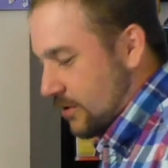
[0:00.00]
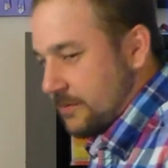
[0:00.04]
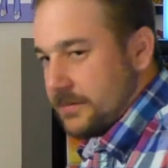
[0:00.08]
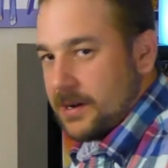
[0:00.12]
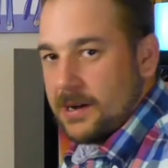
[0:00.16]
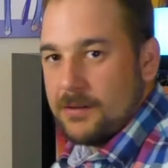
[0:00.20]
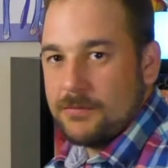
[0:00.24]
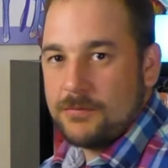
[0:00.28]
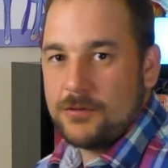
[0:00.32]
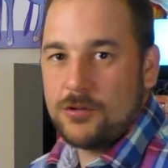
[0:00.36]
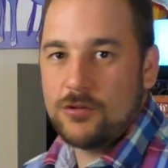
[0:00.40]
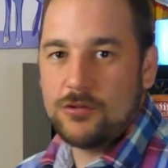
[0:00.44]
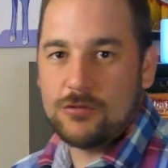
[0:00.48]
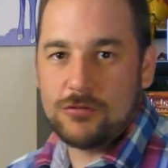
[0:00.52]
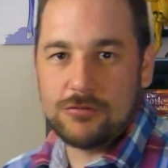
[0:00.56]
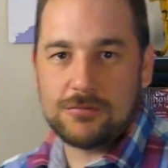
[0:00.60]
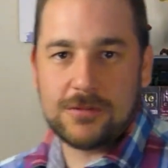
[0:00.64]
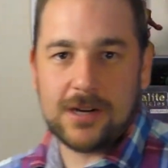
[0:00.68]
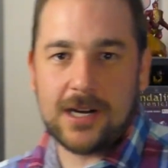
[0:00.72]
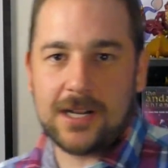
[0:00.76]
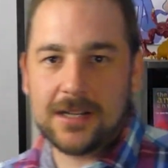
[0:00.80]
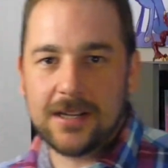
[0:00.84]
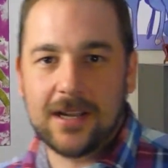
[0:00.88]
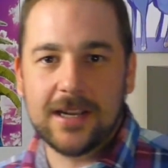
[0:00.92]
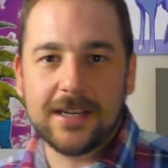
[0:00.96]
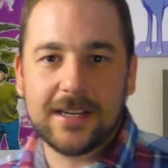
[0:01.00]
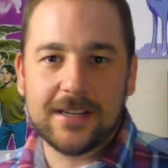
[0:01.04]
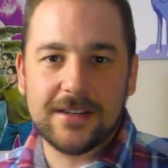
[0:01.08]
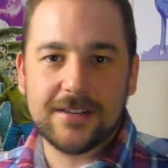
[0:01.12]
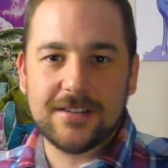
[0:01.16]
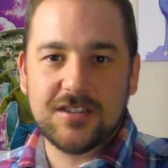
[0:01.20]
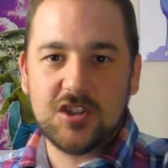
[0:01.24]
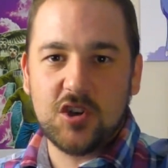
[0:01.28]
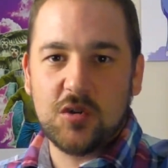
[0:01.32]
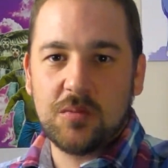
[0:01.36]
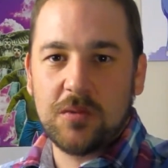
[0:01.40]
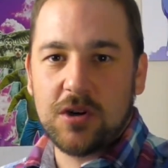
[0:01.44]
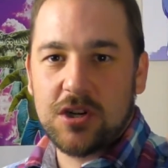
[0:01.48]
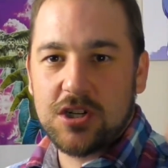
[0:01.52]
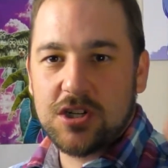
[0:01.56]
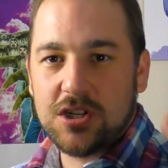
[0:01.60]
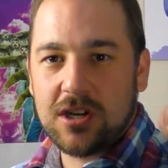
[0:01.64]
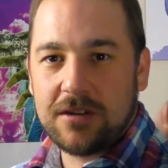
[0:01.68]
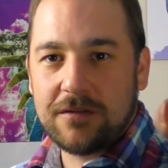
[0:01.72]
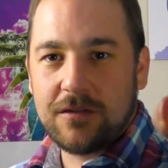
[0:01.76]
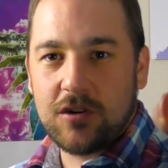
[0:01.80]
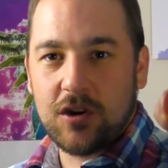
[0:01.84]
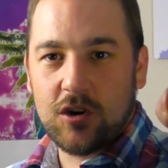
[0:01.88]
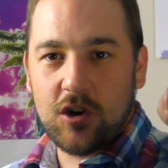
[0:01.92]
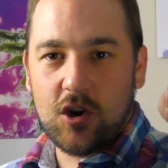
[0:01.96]
on my wall. I like it so much,
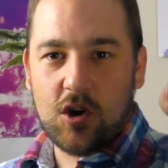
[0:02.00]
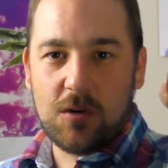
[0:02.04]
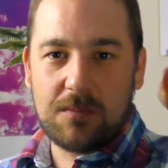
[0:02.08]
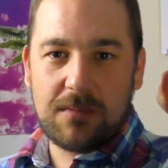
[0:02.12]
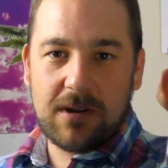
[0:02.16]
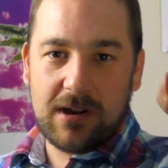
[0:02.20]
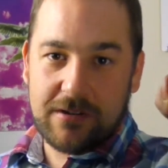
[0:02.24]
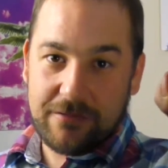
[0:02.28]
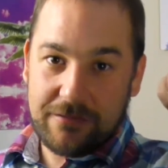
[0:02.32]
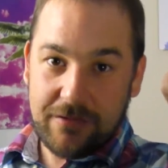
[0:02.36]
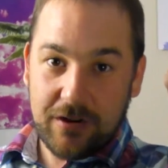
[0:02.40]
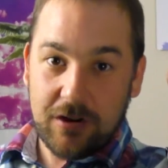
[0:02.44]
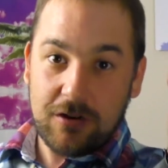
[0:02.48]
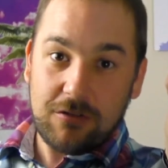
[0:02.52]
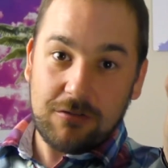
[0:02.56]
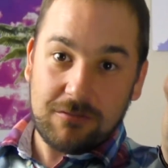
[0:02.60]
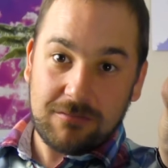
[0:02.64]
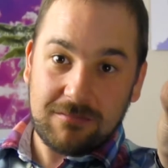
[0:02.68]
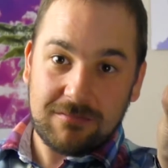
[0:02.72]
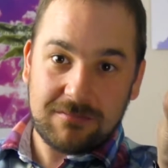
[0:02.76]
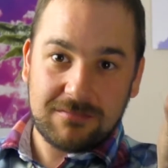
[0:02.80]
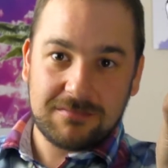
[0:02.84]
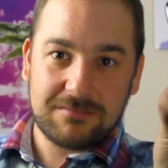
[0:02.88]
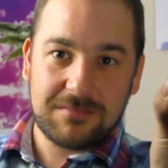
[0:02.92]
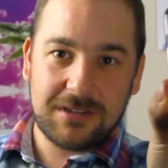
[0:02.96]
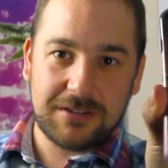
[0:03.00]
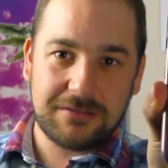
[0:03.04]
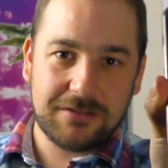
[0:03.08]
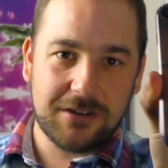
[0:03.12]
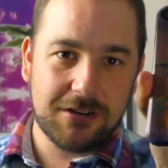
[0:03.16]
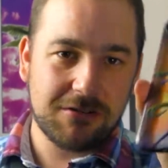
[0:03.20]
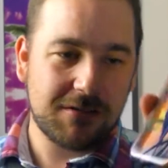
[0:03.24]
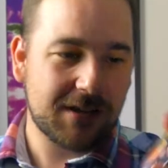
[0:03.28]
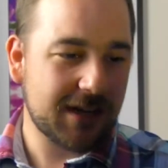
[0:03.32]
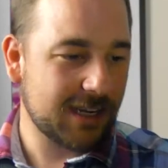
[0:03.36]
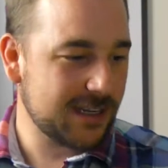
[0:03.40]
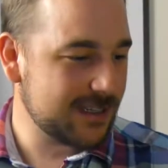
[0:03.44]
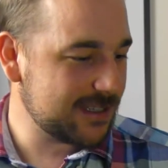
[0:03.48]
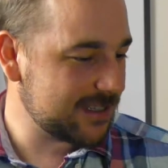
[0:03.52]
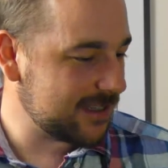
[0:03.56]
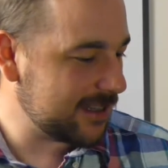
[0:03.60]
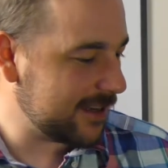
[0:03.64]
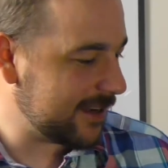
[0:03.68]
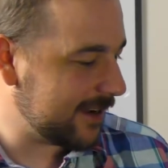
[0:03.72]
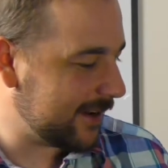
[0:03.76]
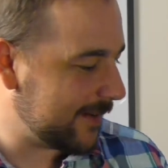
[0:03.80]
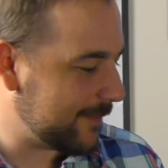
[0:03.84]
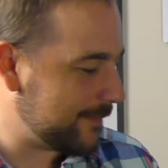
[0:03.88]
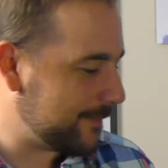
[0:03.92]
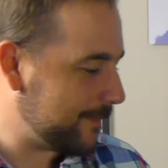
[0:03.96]
I've got it on my phone case
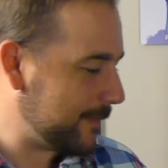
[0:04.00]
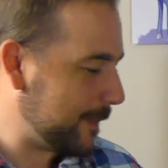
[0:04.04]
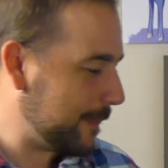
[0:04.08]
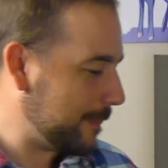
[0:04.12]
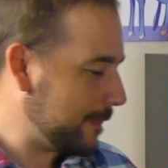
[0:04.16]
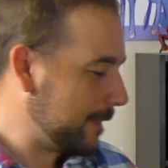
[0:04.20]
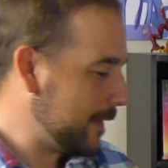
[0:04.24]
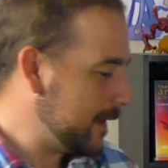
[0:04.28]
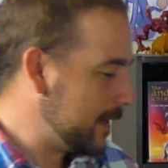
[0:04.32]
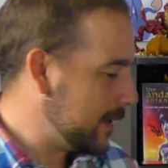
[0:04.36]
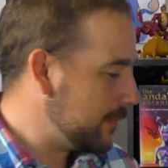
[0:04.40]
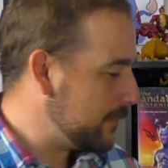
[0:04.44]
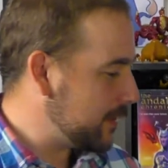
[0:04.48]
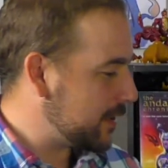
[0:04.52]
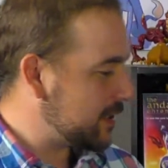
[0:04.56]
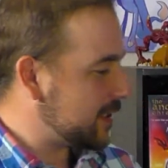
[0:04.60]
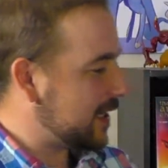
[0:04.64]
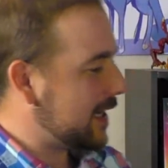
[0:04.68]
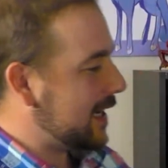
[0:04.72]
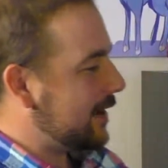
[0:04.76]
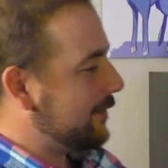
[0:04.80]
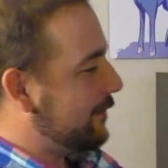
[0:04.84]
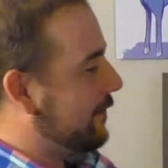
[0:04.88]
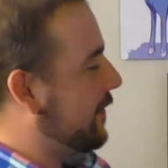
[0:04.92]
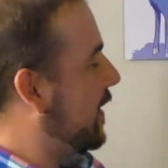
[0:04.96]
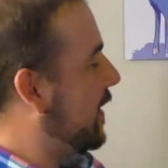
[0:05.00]
there. But to have